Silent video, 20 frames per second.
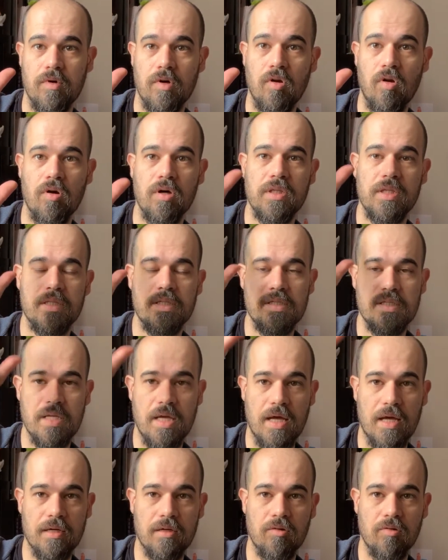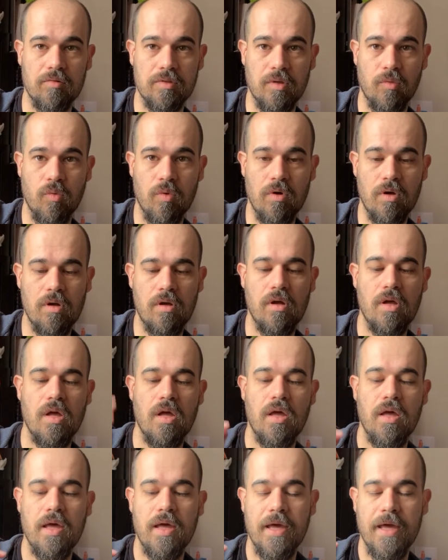clock that is hung on a wall.
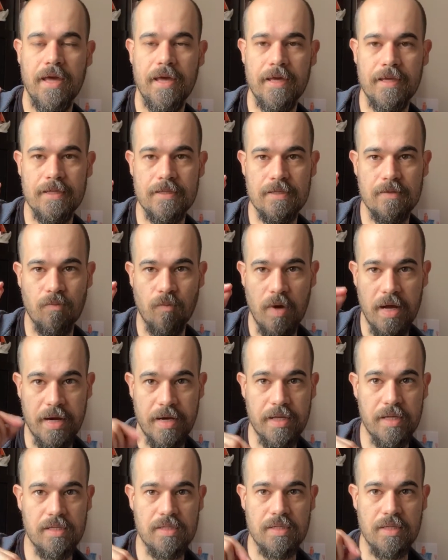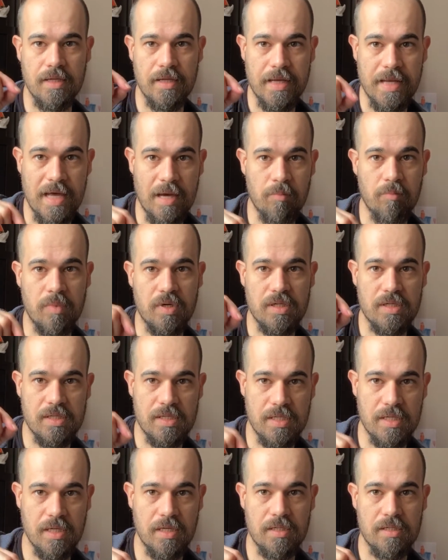Is where is the number
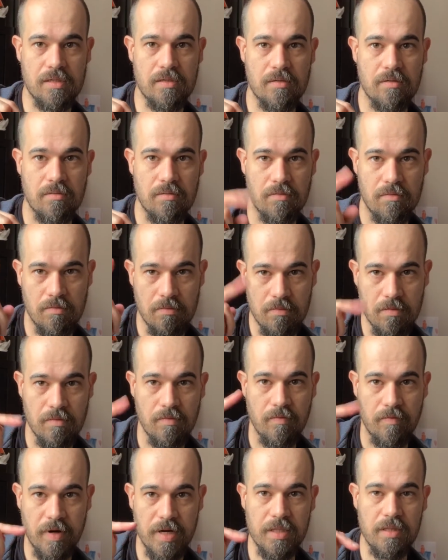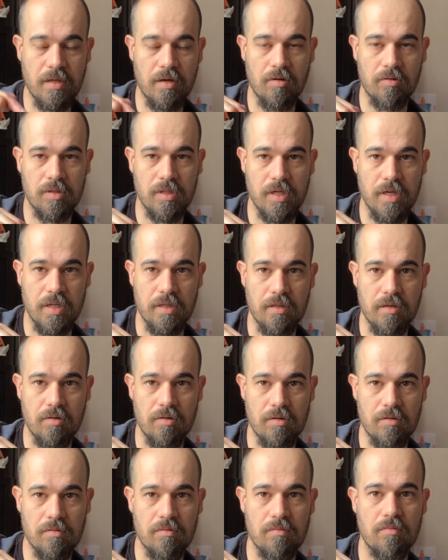6 written on the
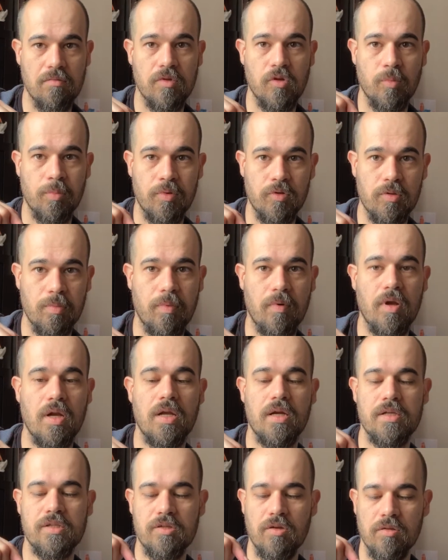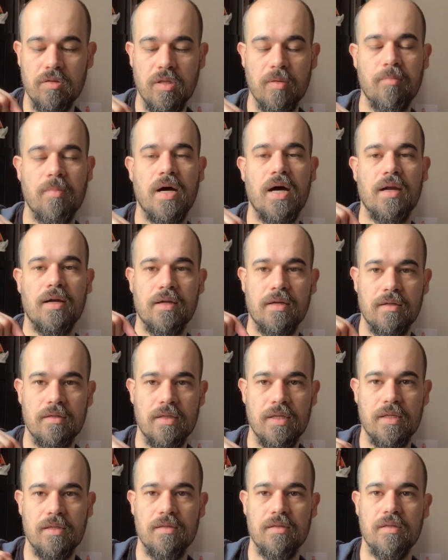reticle? You put Polaris on the mark
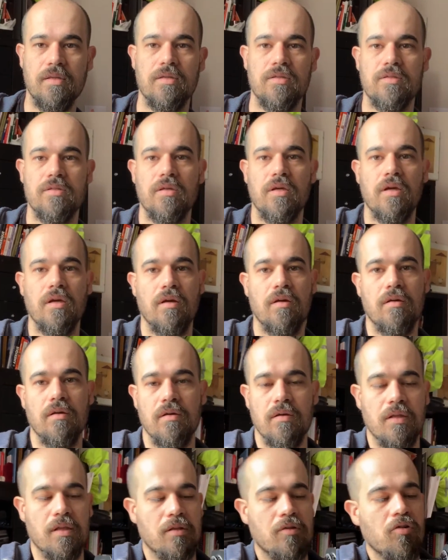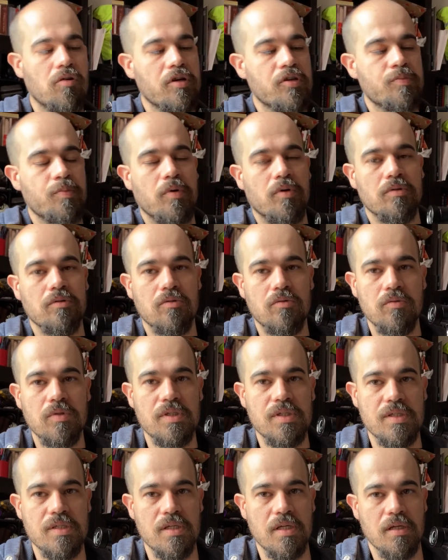that is correspond to
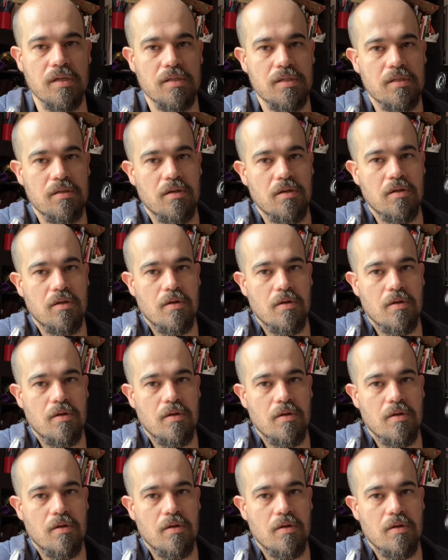the 6